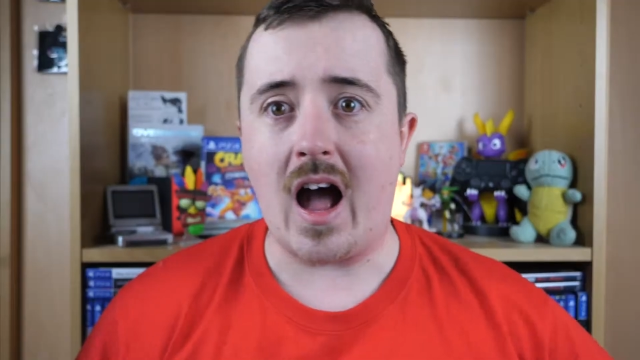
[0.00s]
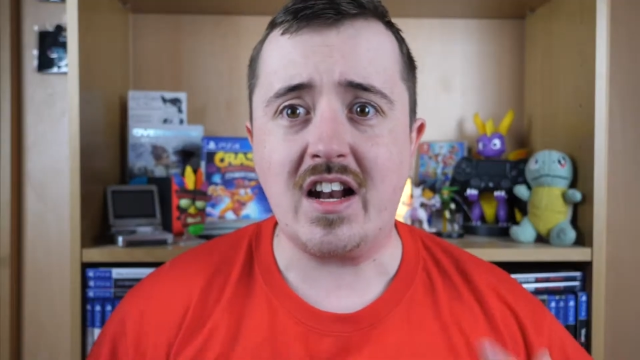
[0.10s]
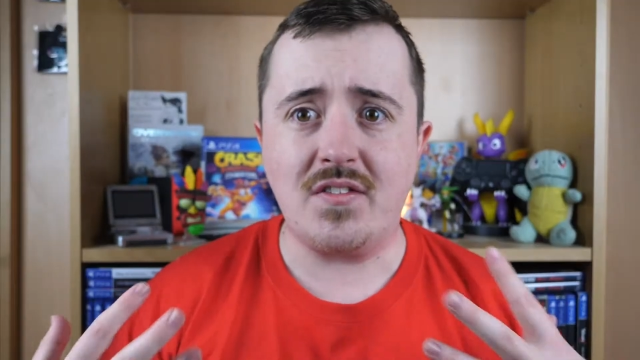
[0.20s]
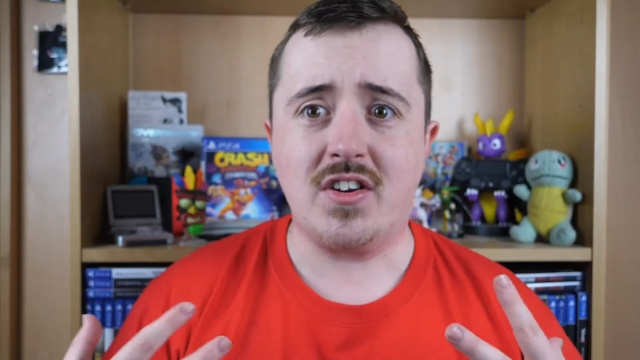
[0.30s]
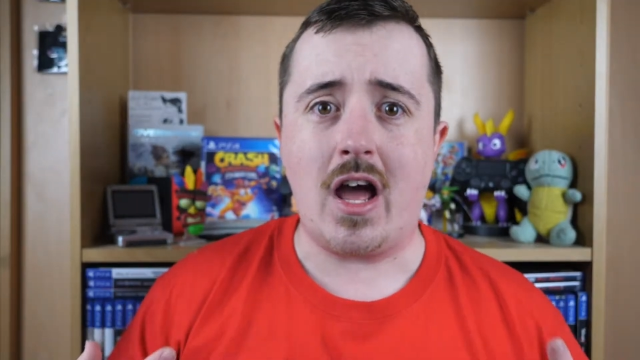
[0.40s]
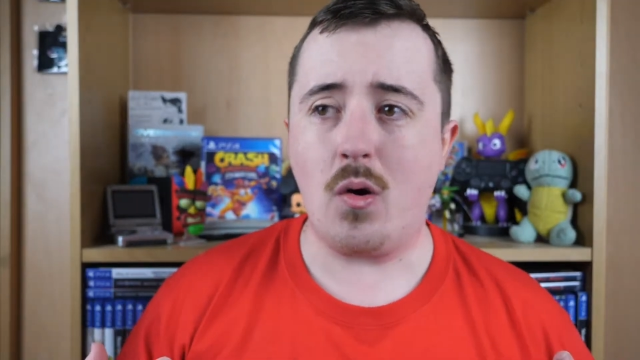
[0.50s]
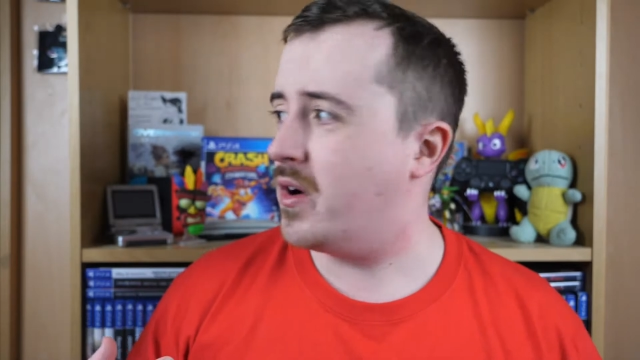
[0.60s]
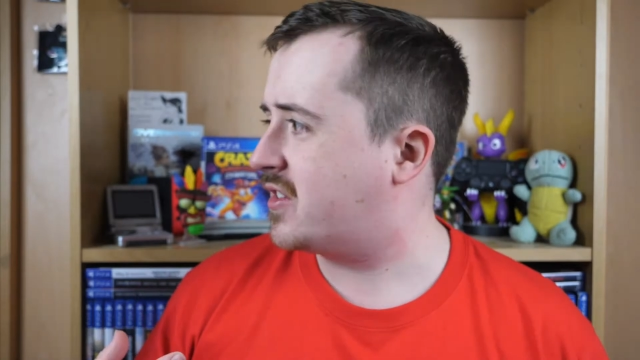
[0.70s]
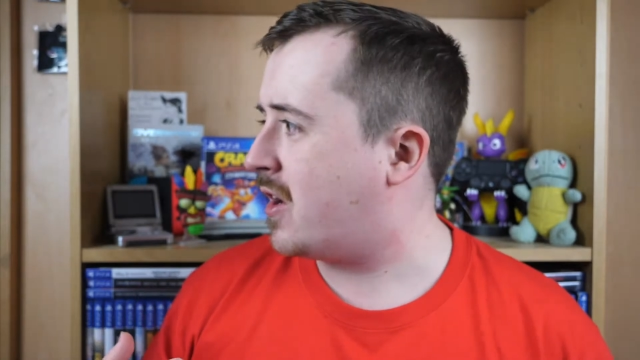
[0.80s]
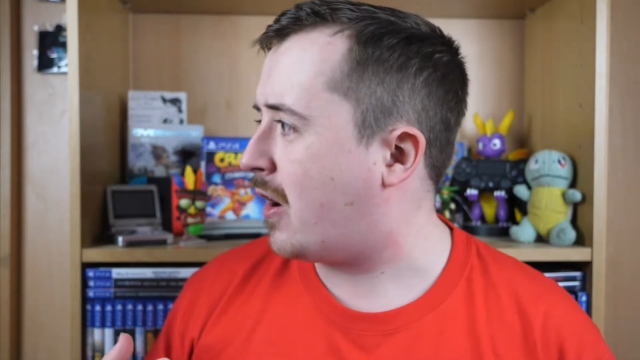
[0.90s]
And even now
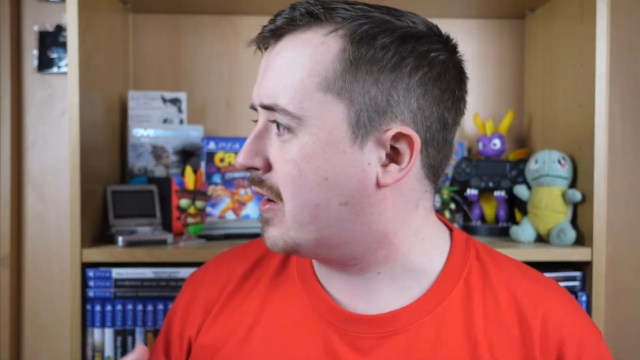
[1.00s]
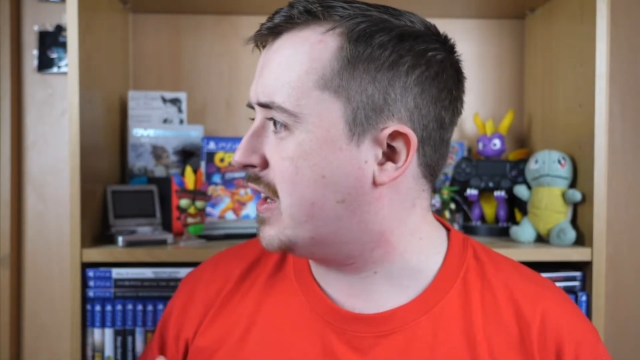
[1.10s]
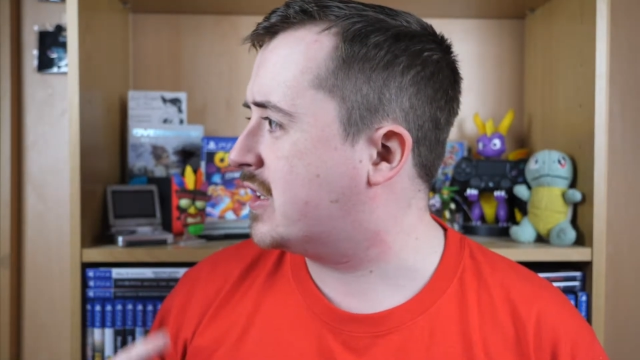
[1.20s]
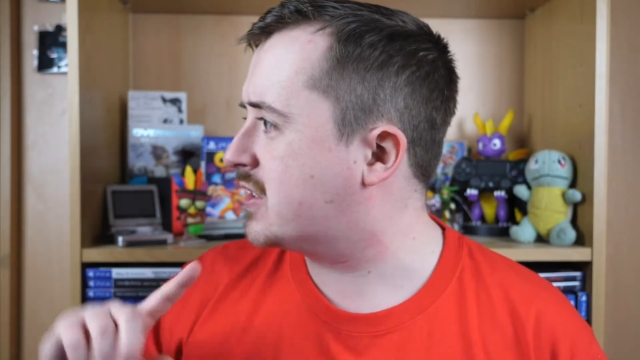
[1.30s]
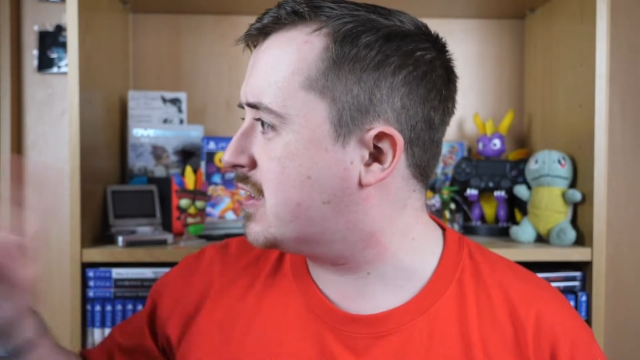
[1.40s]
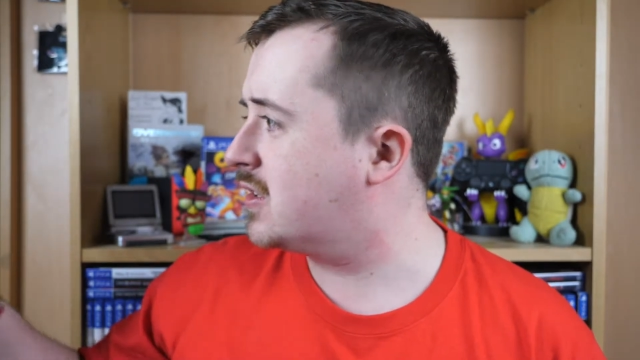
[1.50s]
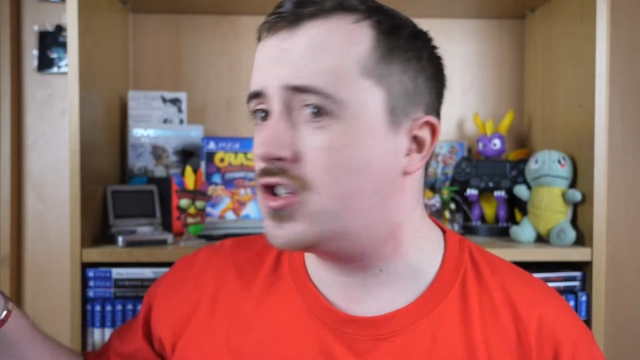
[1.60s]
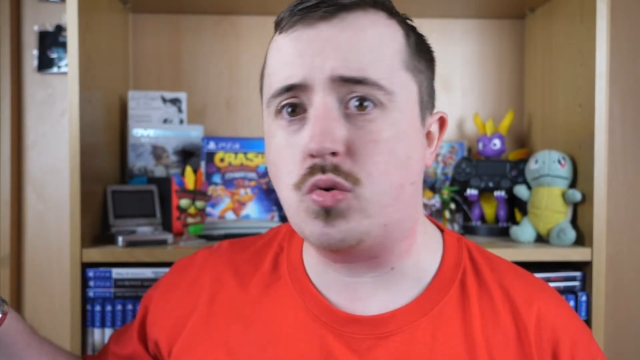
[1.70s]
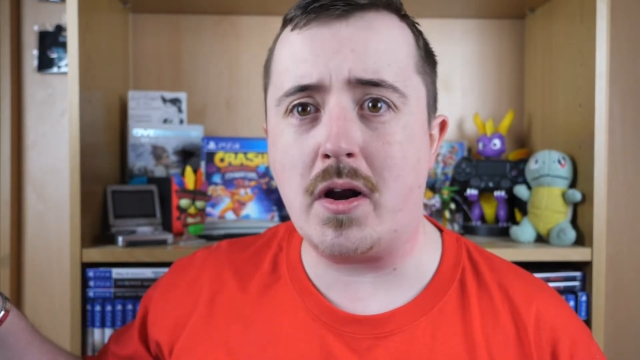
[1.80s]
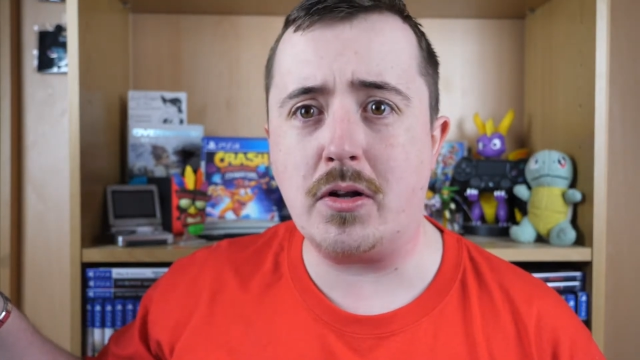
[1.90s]
it's hot. It is
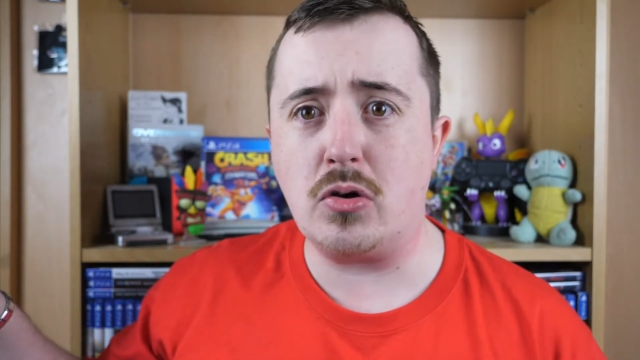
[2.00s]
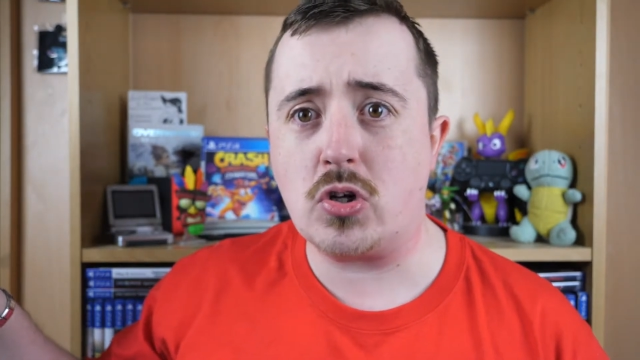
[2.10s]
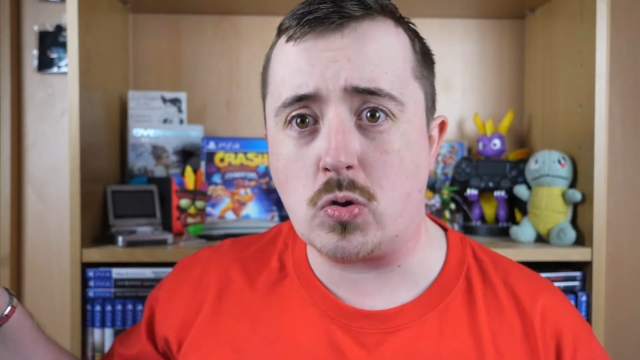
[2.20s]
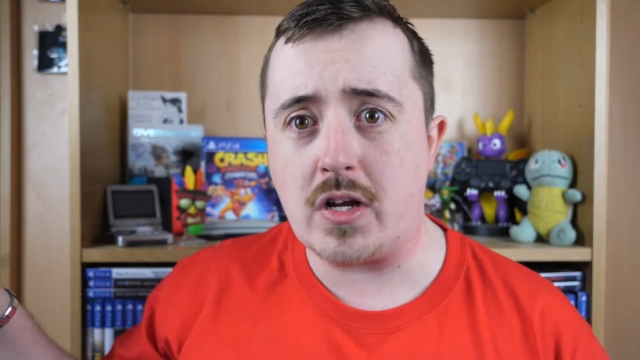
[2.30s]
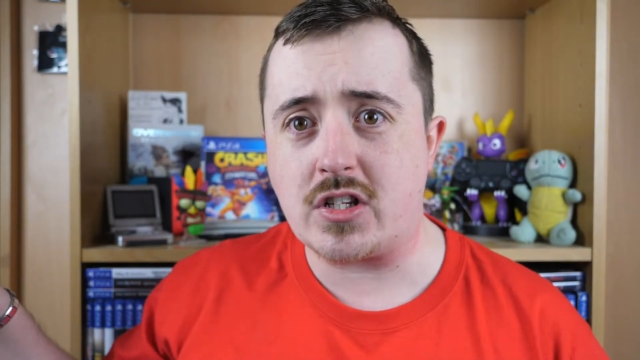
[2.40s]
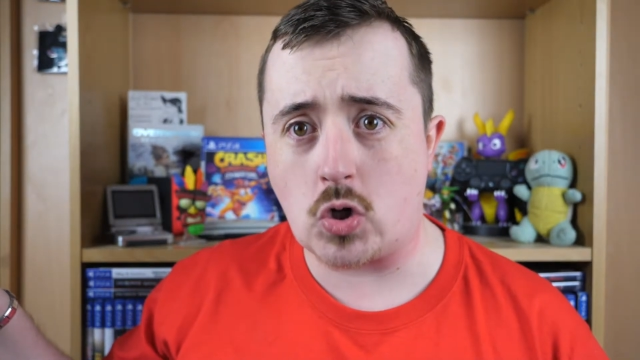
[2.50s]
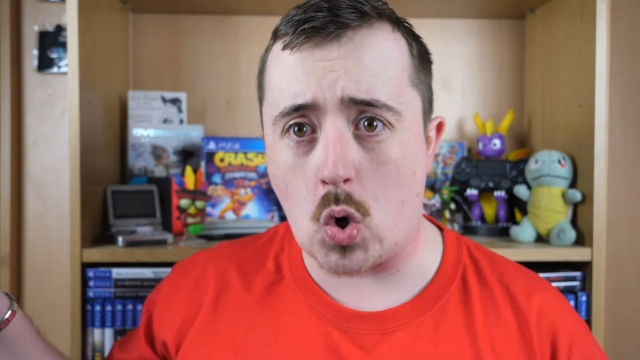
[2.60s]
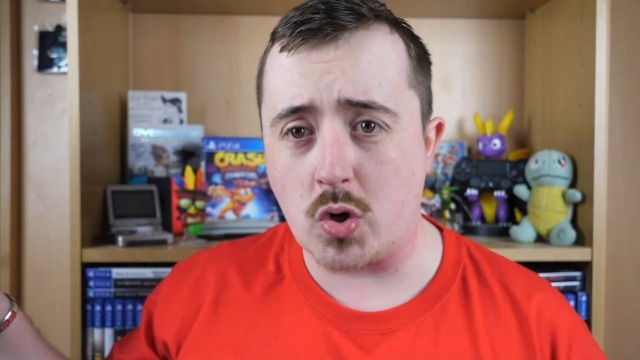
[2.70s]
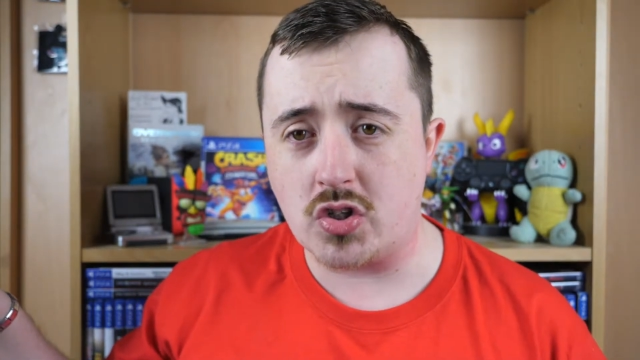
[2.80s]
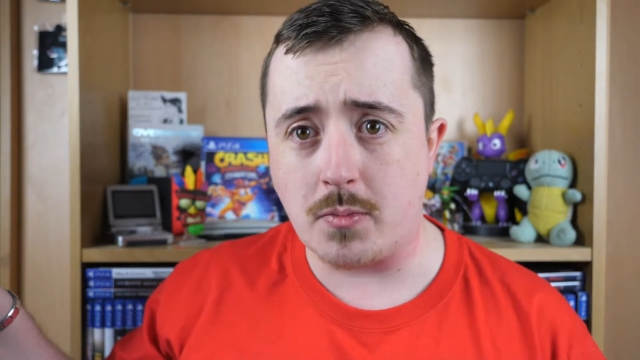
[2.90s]
23 degrees
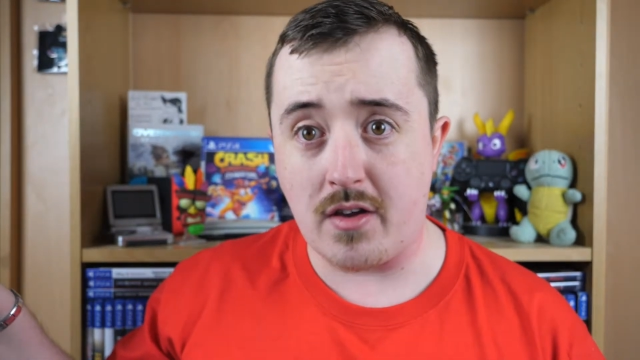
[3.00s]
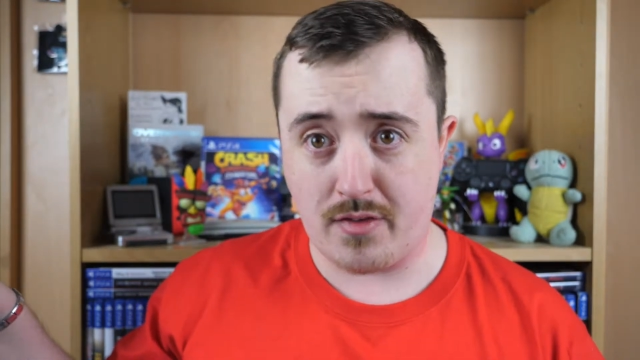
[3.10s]
according to my